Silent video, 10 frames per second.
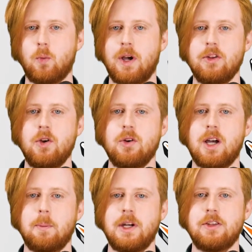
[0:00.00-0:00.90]
well-known
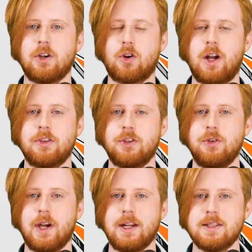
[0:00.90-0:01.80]
companies across the
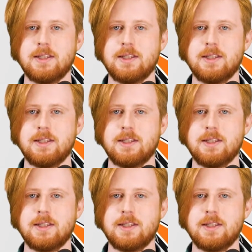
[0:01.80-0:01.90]
United